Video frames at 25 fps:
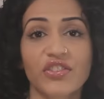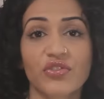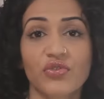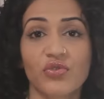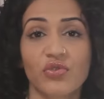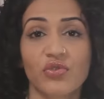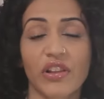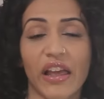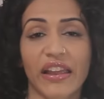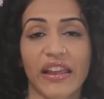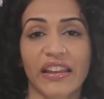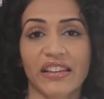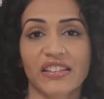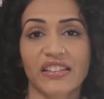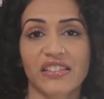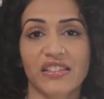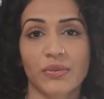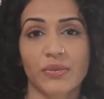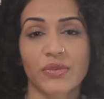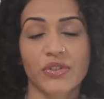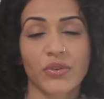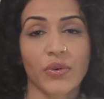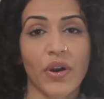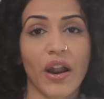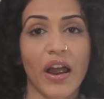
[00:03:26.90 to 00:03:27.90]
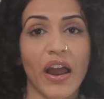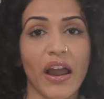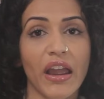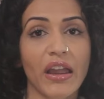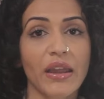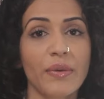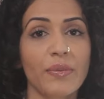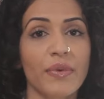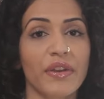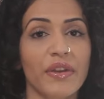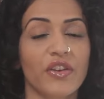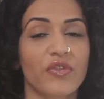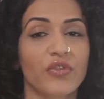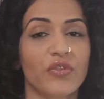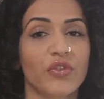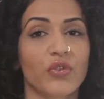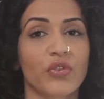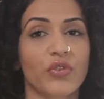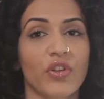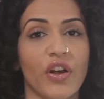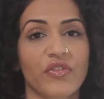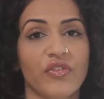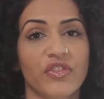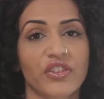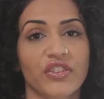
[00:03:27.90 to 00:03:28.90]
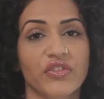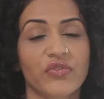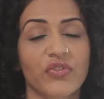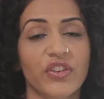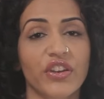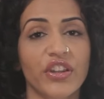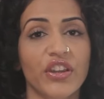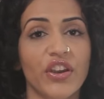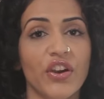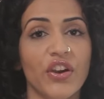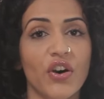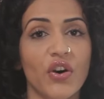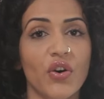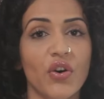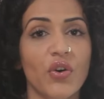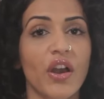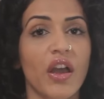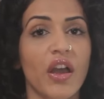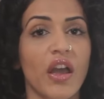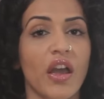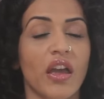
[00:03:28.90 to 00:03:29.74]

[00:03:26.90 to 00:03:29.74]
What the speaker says: like and subscribe if you love this video.